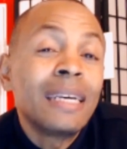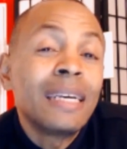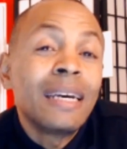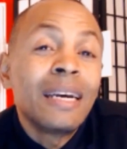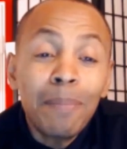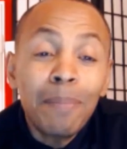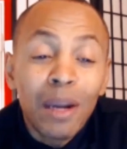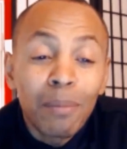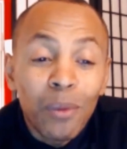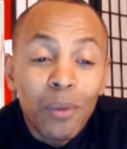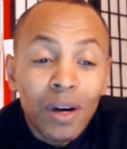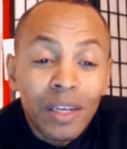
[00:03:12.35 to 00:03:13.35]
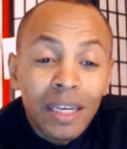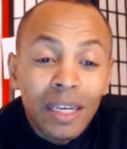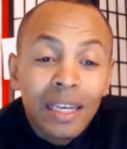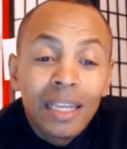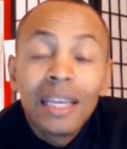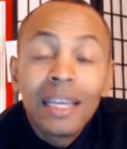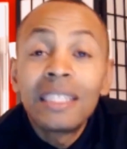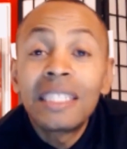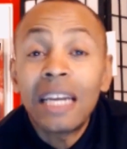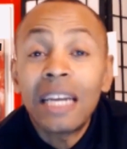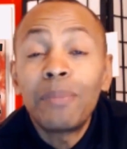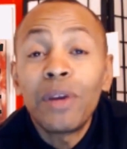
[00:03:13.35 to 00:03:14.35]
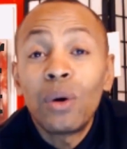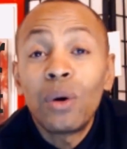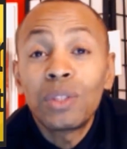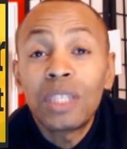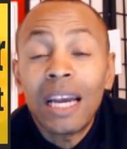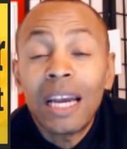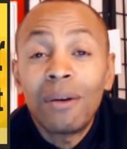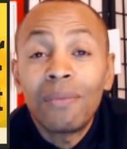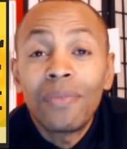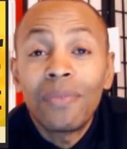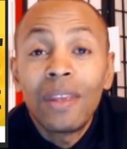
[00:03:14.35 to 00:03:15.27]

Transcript: Step number 1, set up your host account.